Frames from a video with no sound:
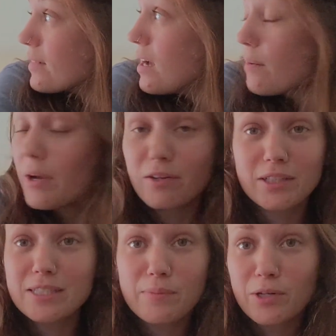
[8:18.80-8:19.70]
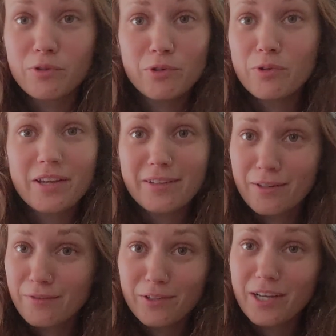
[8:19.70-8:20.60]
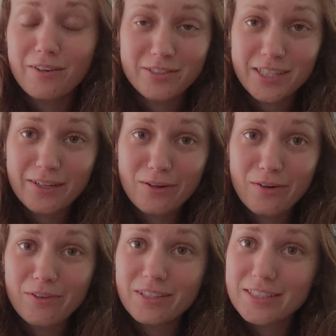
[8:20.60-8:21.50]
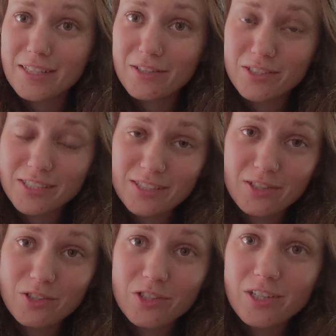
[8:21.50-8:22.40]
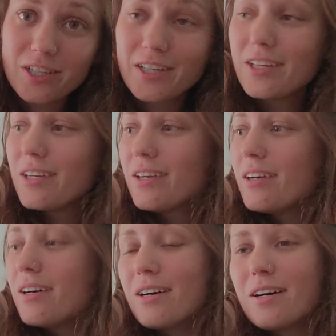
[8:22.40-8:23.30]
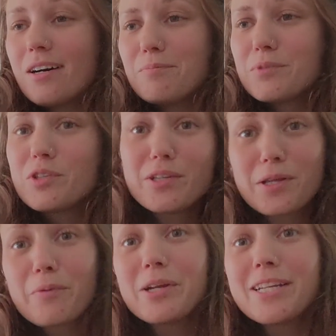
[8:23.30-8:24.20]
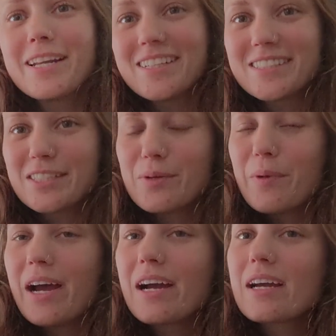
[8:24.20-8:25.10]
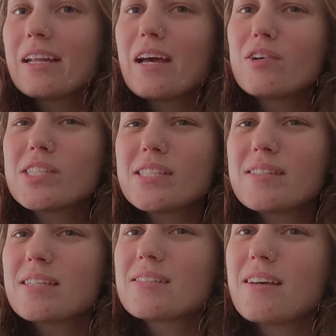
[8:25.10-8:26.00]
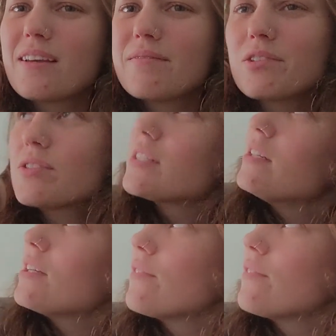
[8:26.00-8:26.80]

apparently someone who knew nothing filled out and signed off on the seller's disclosure. So then they redid it and sent it back, and now it says things like there's ceiling